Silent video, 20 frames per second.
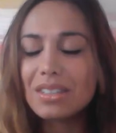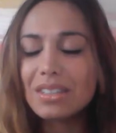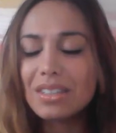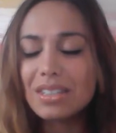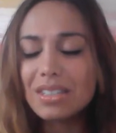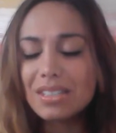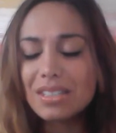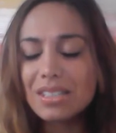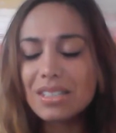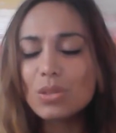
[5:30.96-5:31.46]

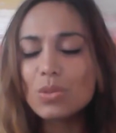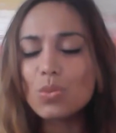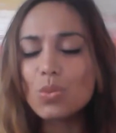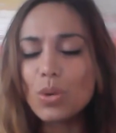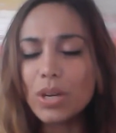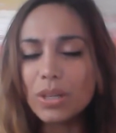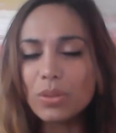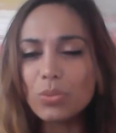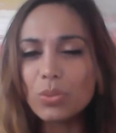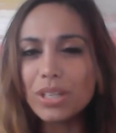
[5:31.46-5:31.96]
this is
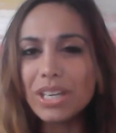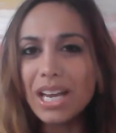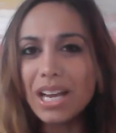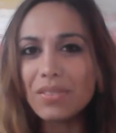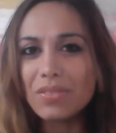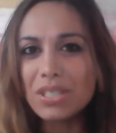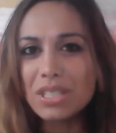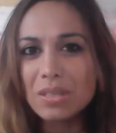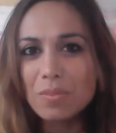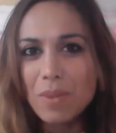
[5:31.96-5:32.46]
when we
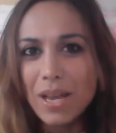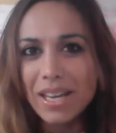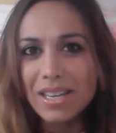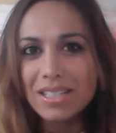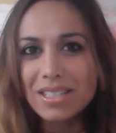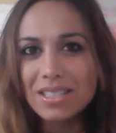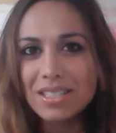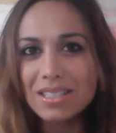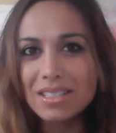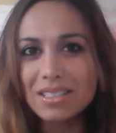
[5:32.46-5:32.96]
have
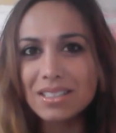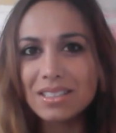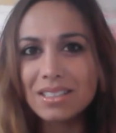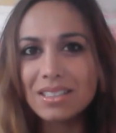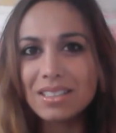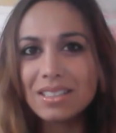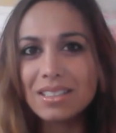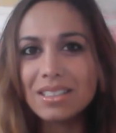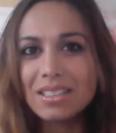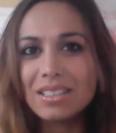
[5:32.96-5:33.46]
space
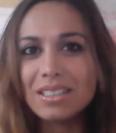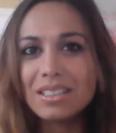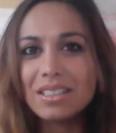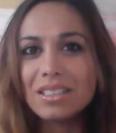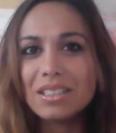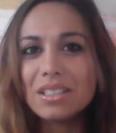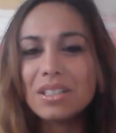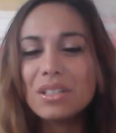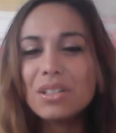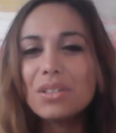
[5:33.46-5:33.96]

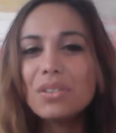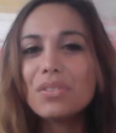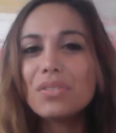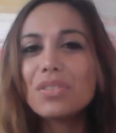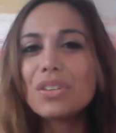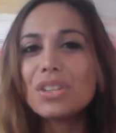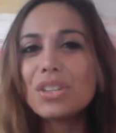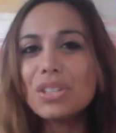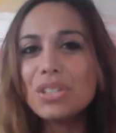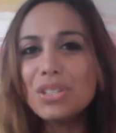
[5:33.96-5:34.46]

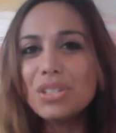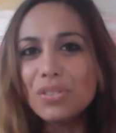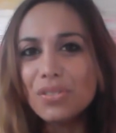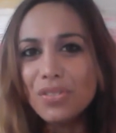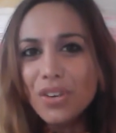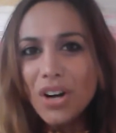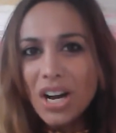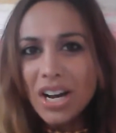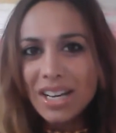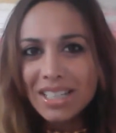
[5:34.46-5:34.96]
for the
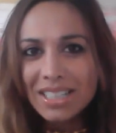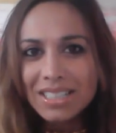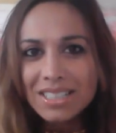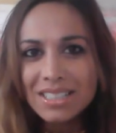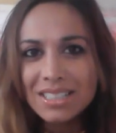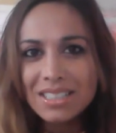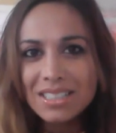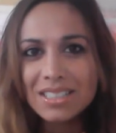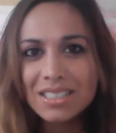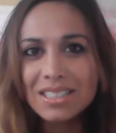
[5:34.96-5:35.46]

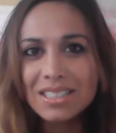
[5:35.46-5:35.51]
divine